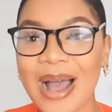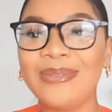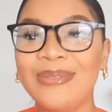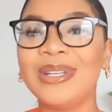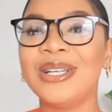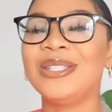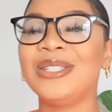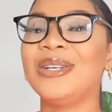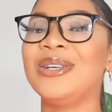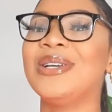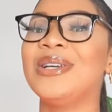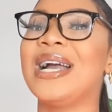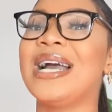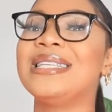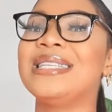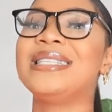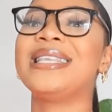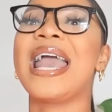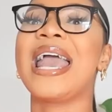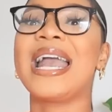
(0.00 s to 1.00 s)
I'm gonna show you
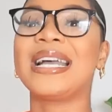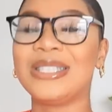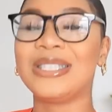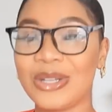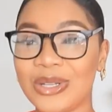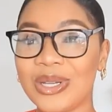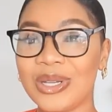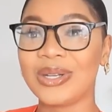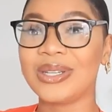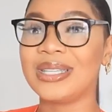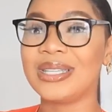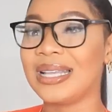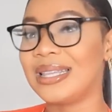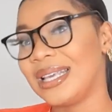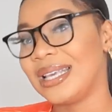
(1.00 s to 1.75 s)
guys the accessories that